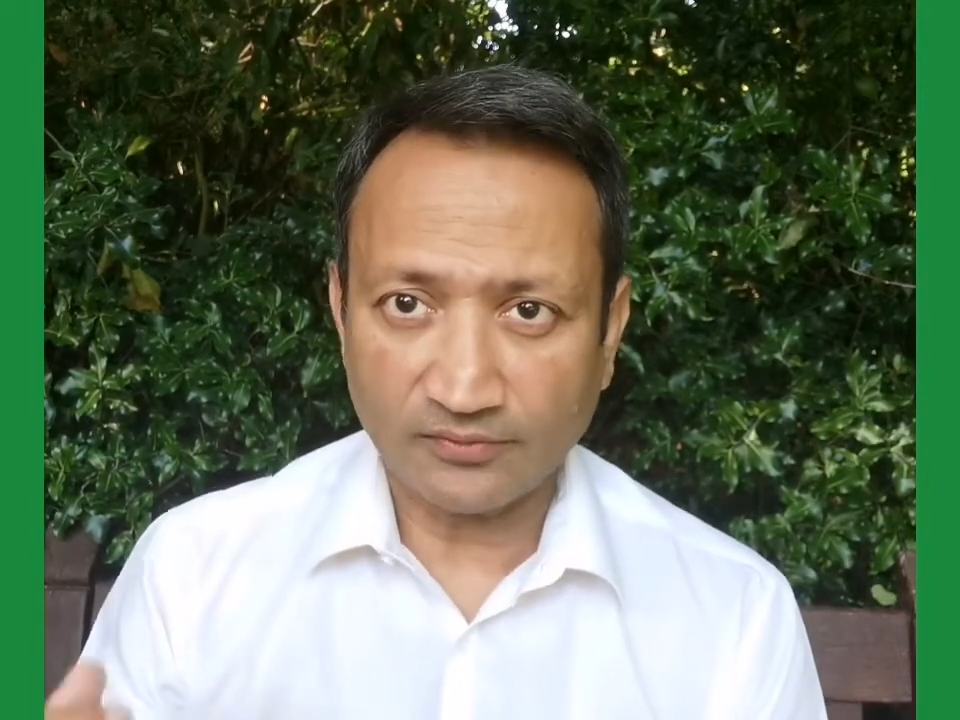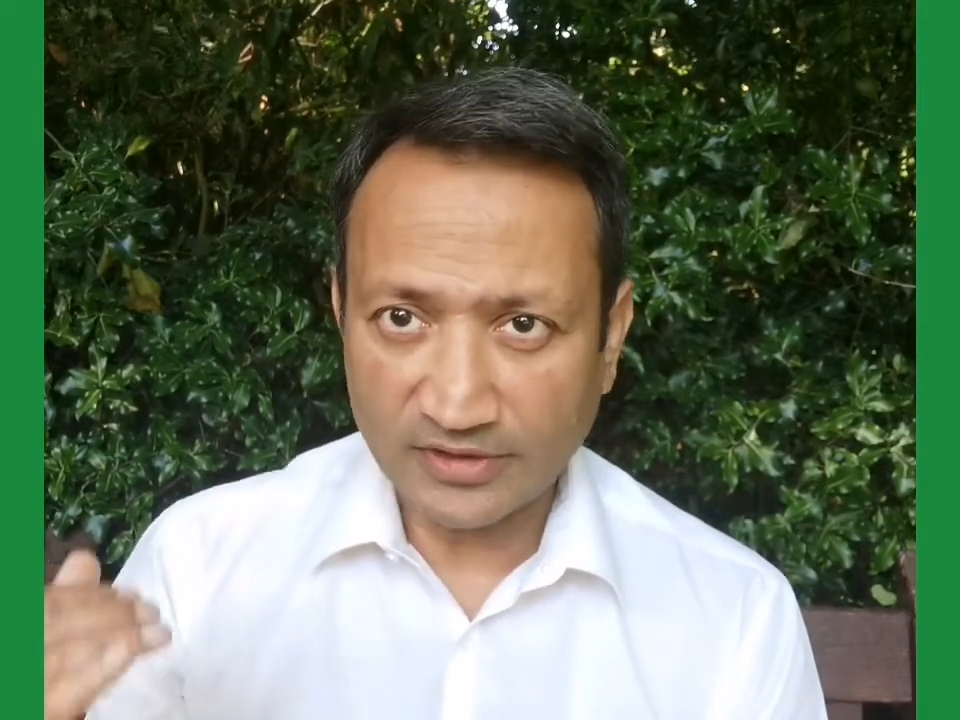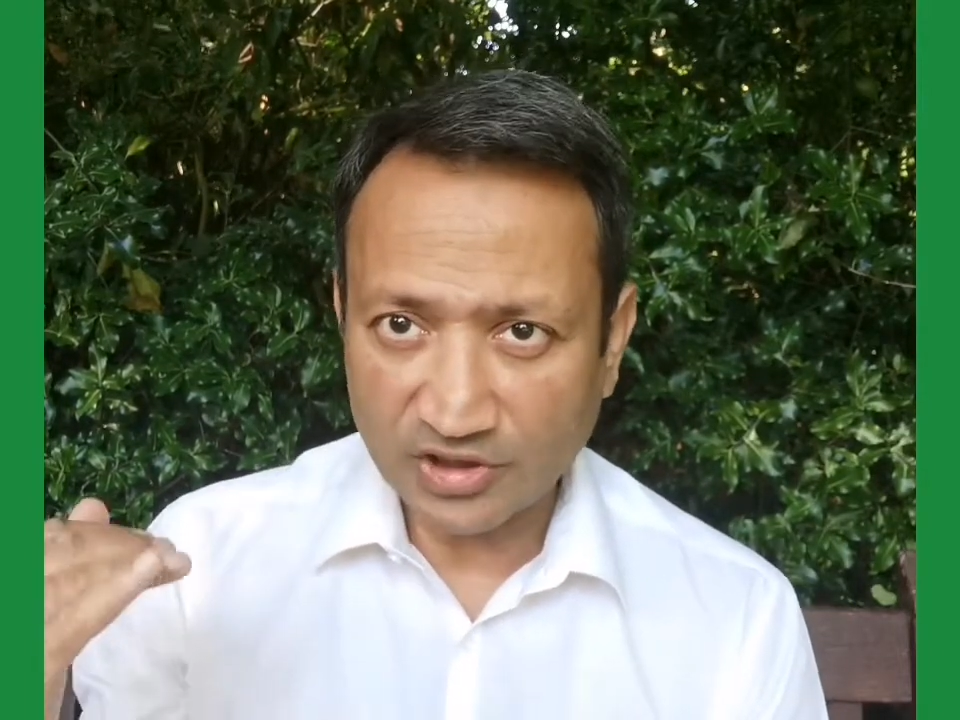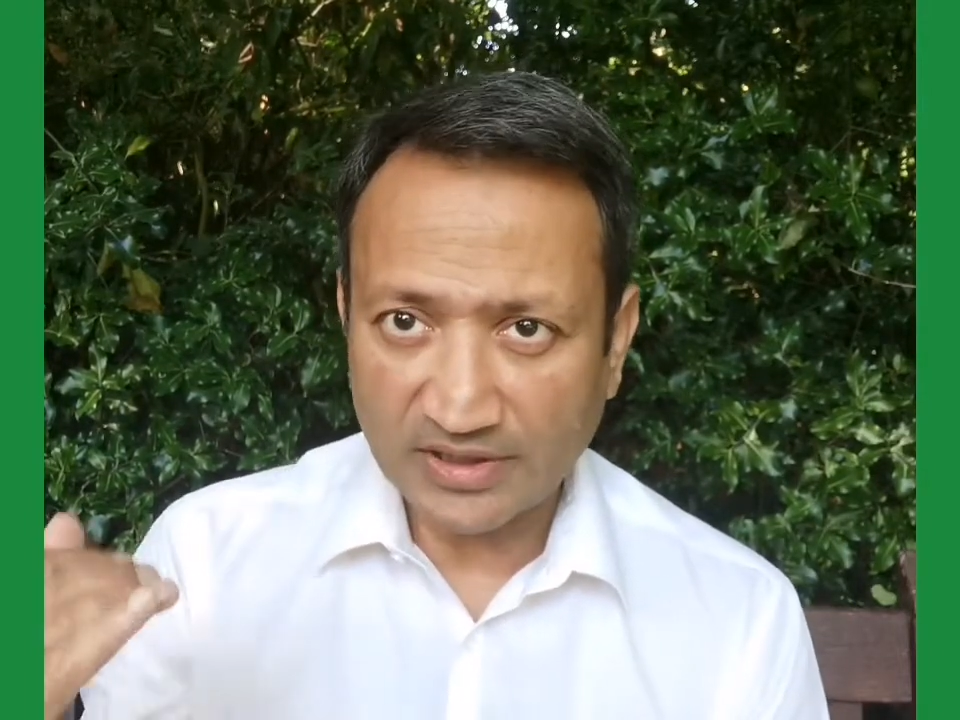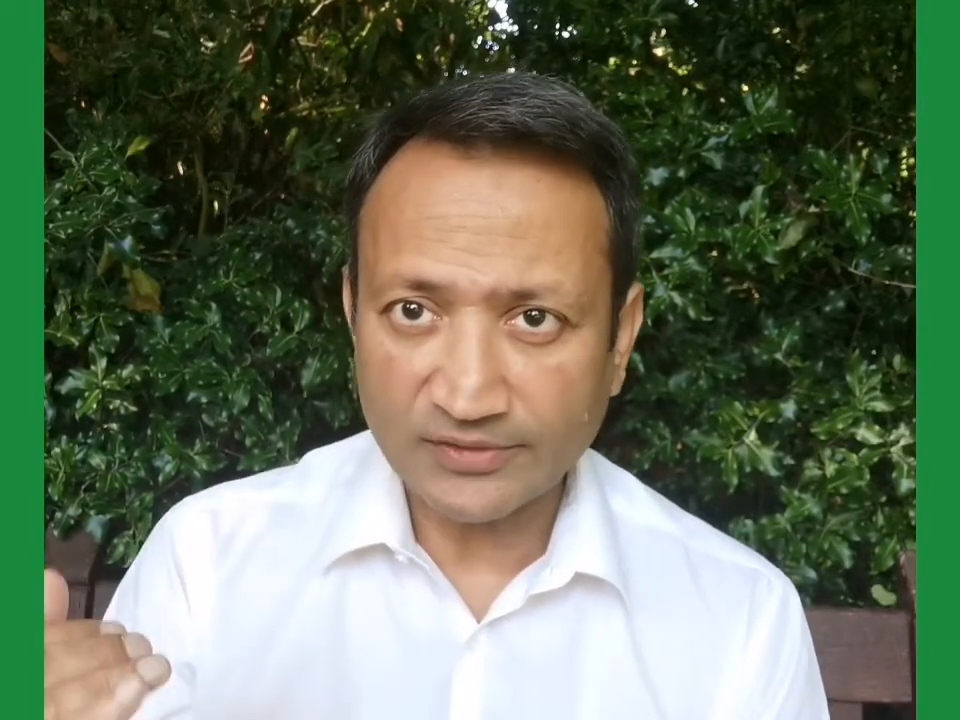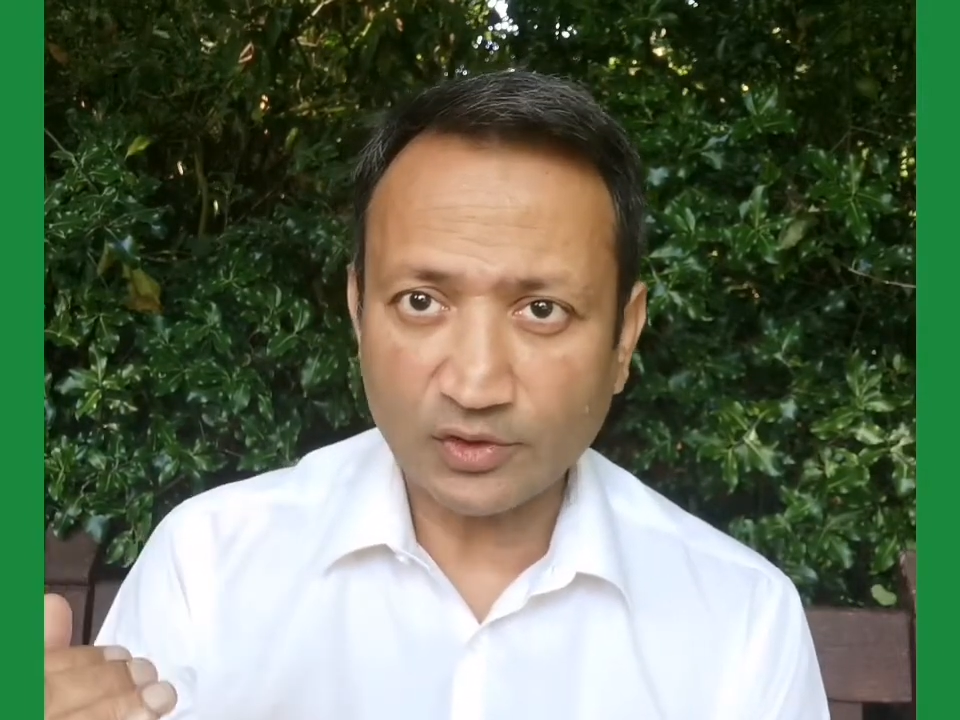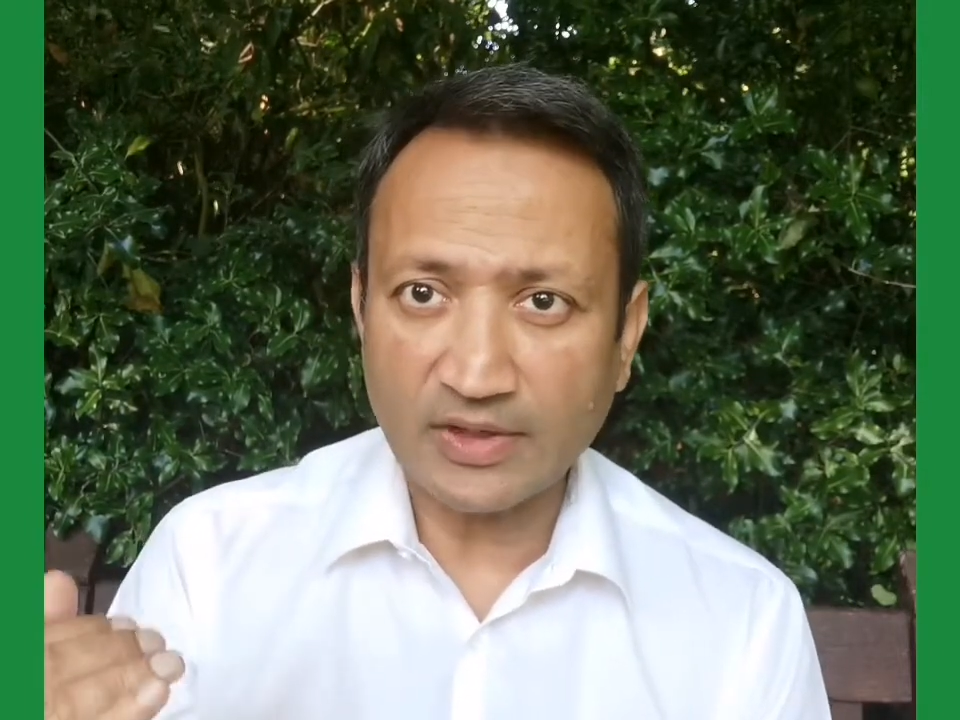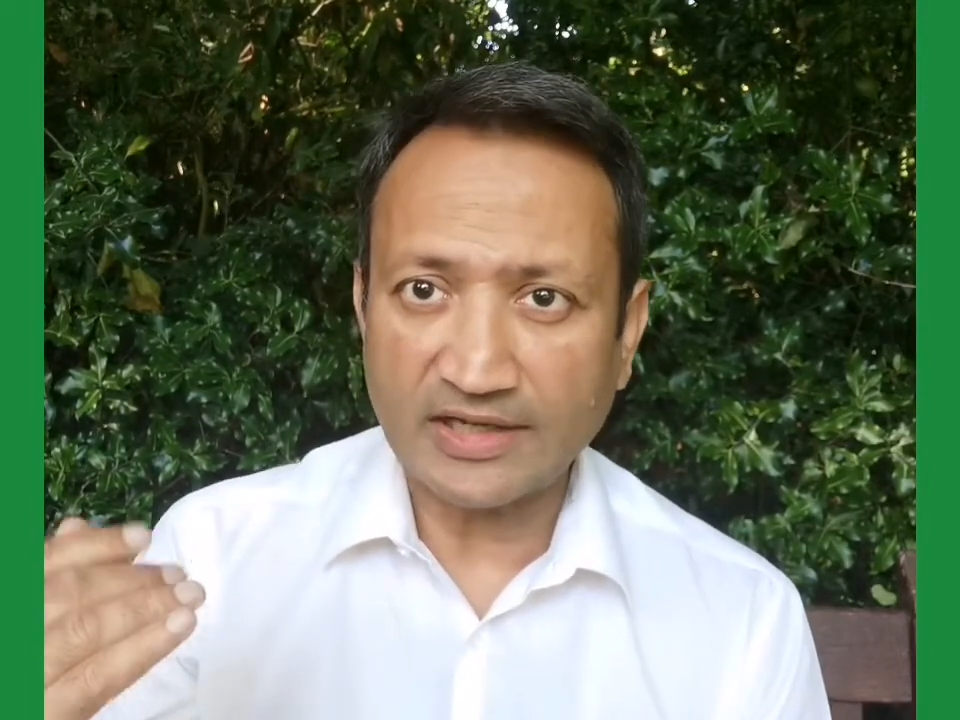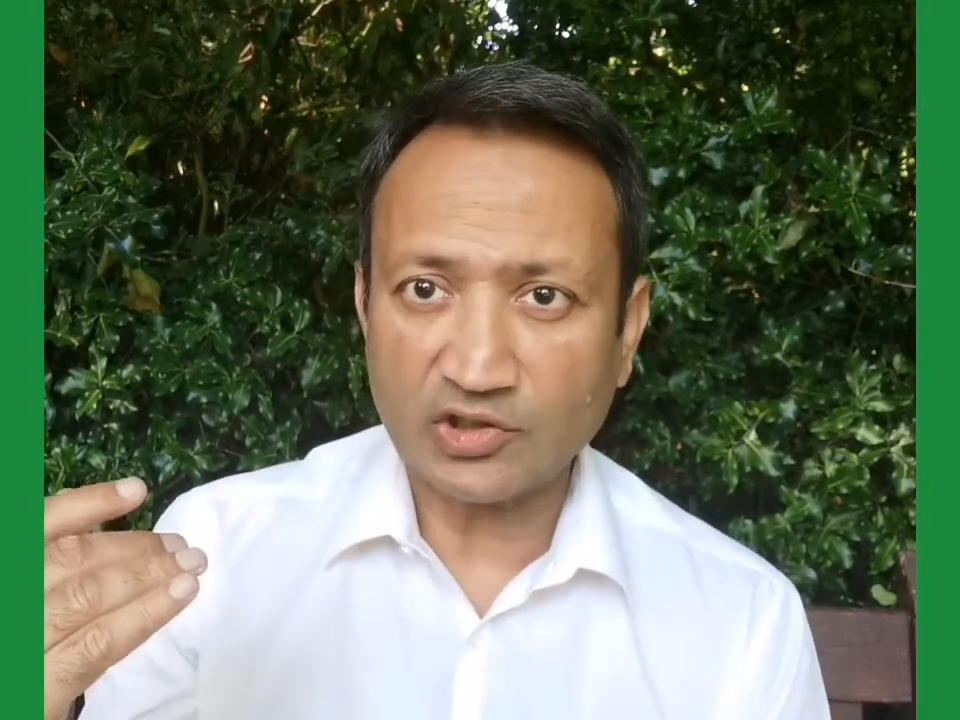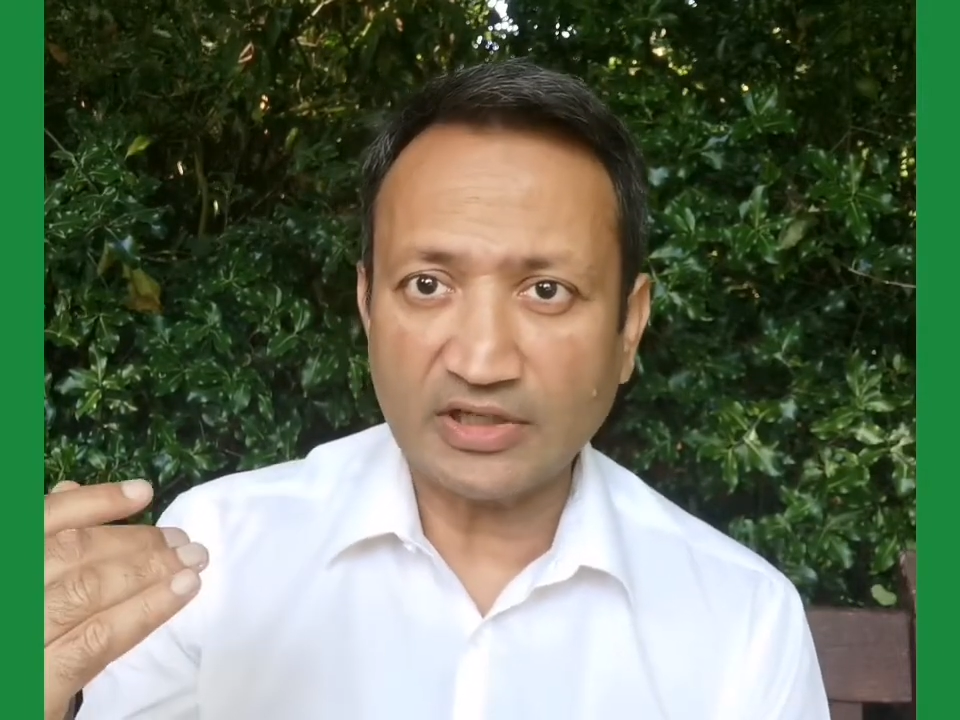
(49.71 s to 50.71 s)
which gives
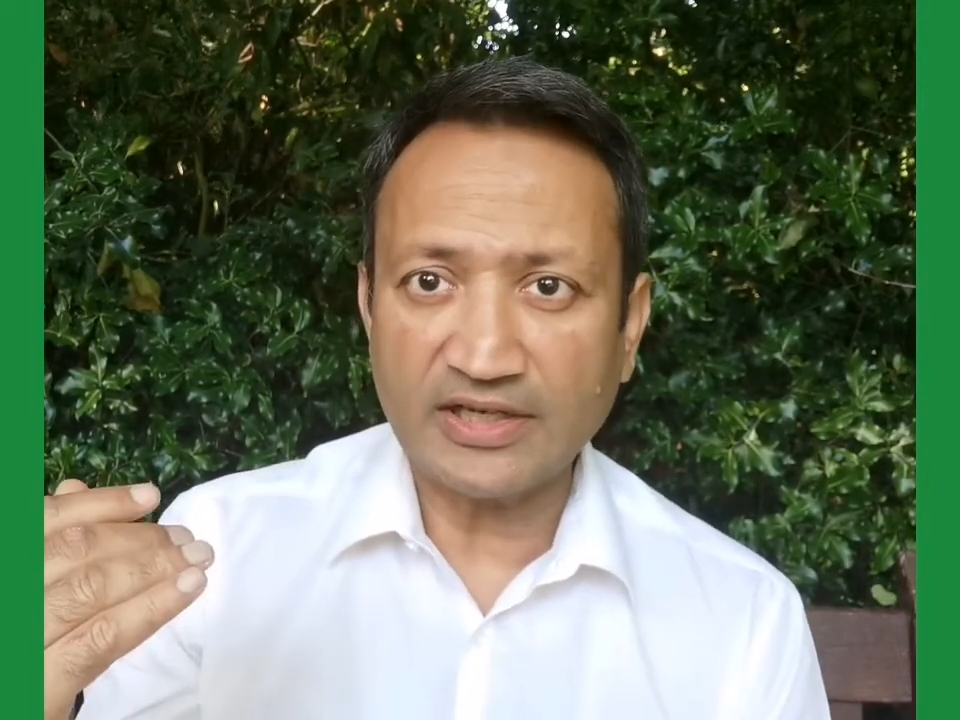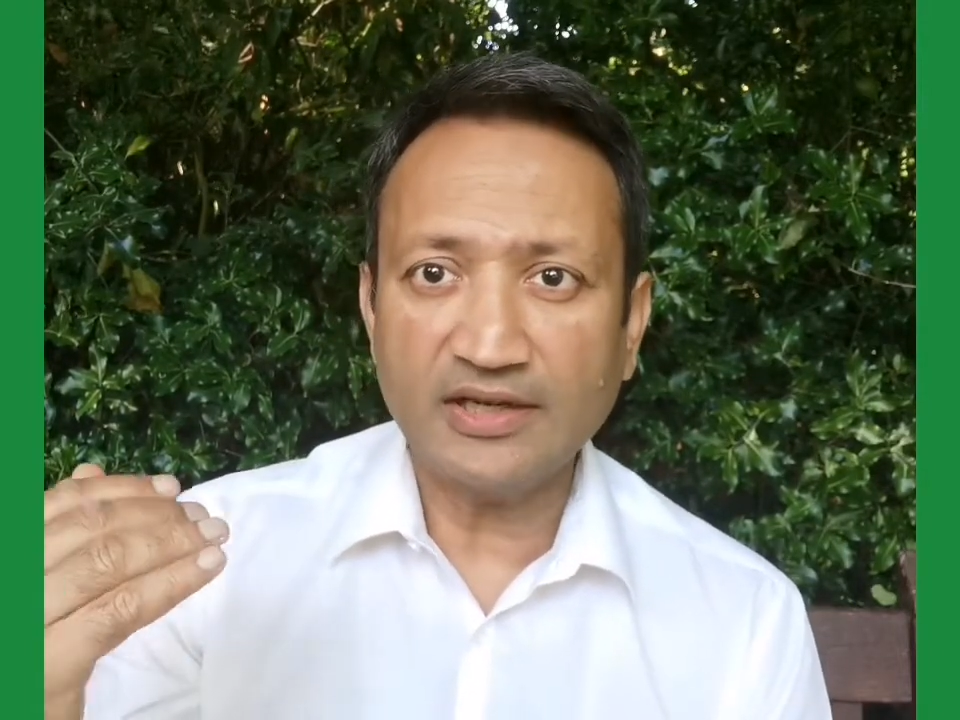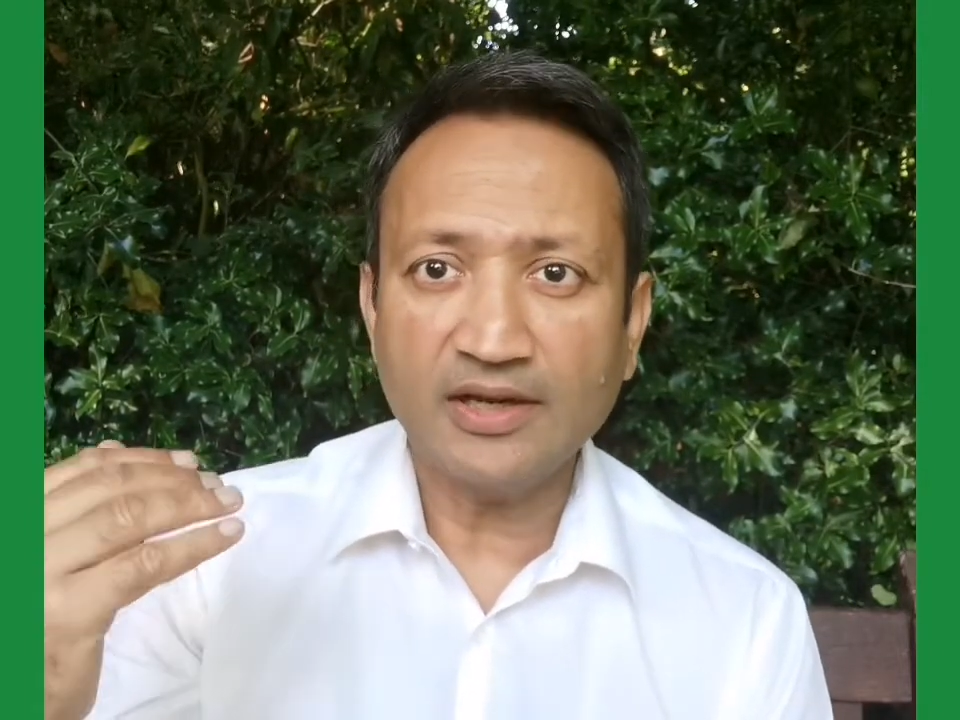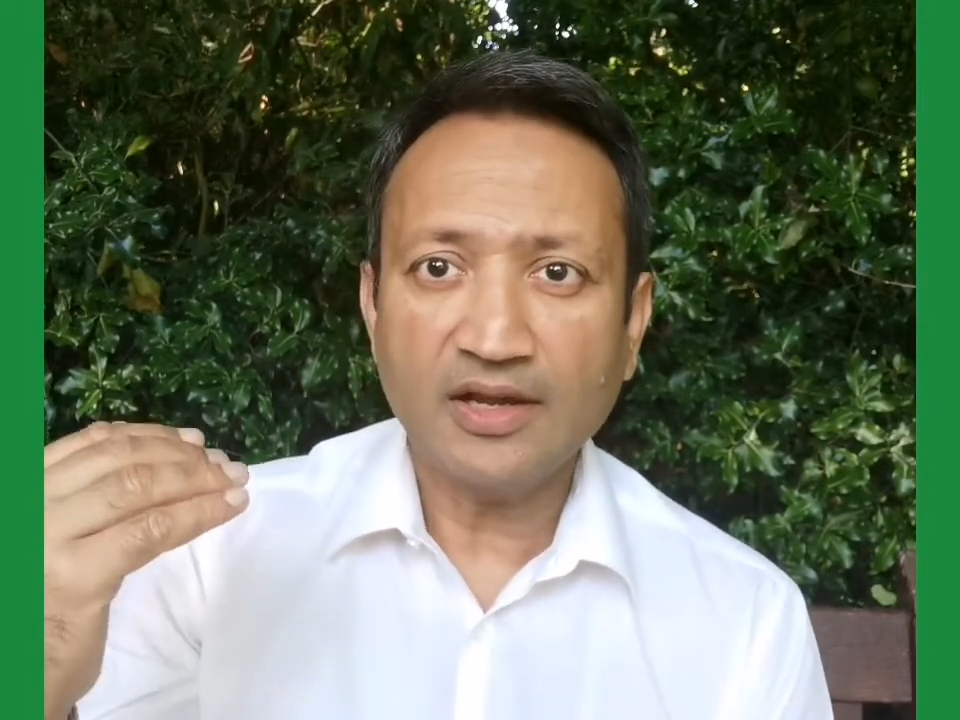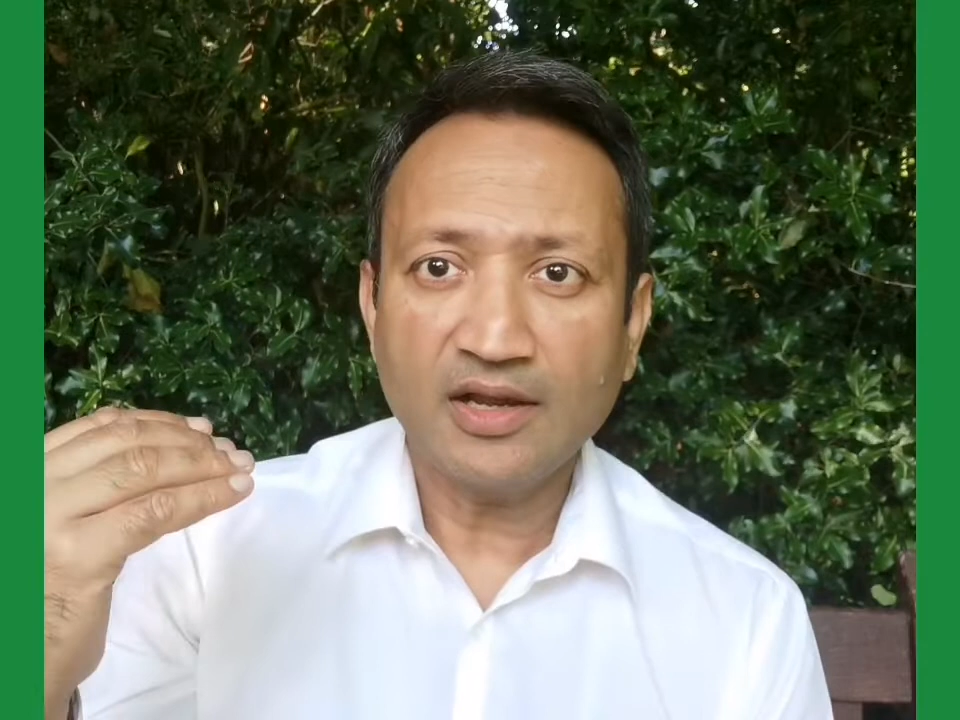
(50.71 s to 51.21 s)
you actually